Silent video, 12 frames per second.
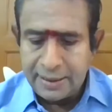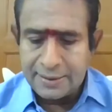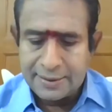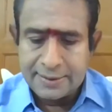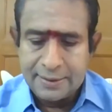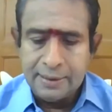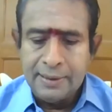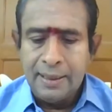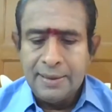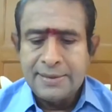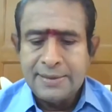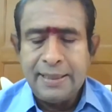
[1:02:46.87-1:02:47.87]
Yes.
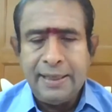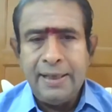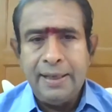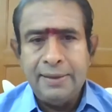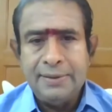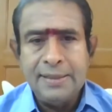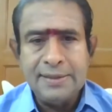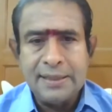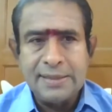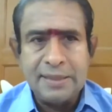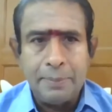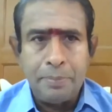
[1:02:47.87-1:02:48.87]
See, this
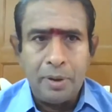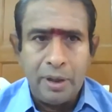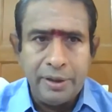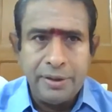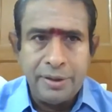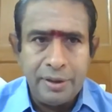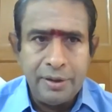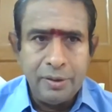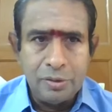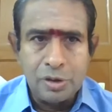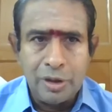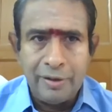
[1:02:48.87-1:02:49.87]
is the point
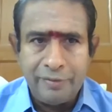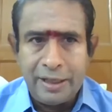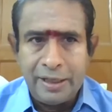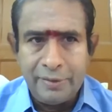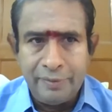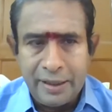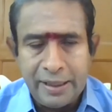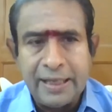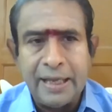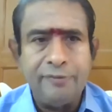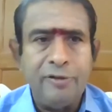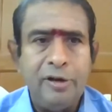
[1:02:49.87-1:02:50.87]
you should have read very
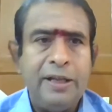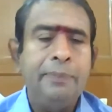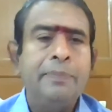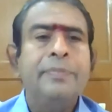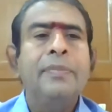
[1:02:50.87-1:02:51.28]
carefully.